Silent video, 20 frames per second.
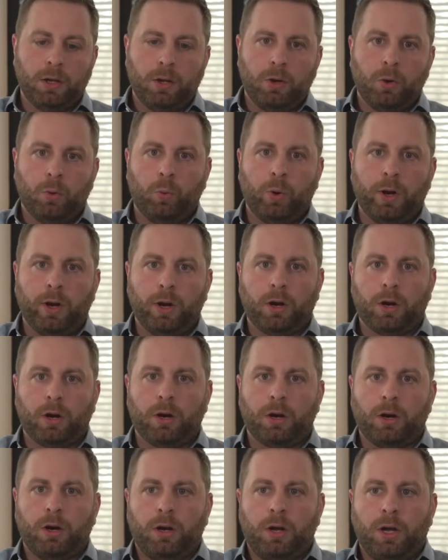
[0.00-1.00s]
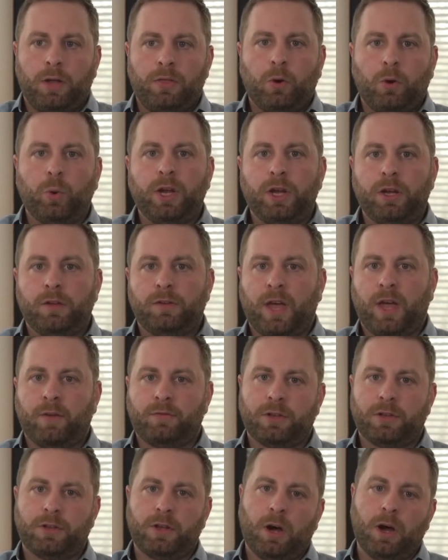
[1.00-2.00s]
we're in the weeds half
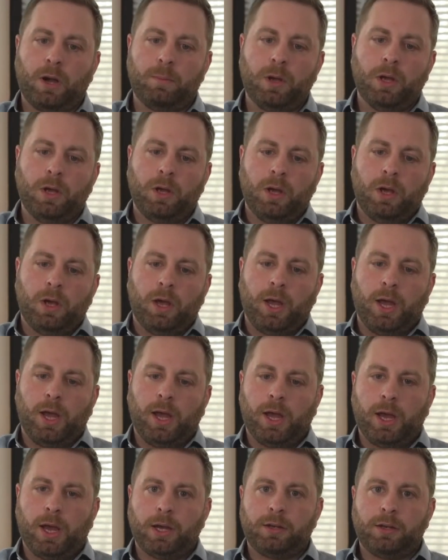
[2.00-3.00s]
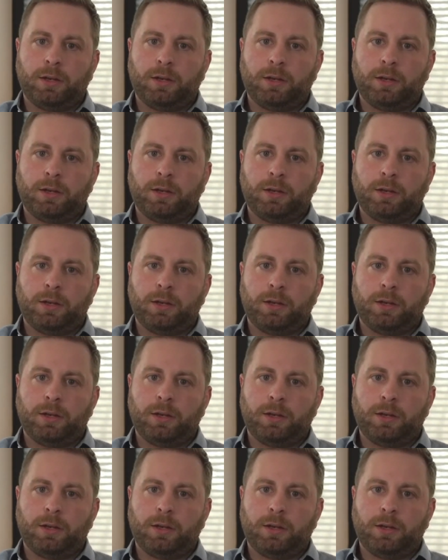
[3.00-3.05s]
the time. And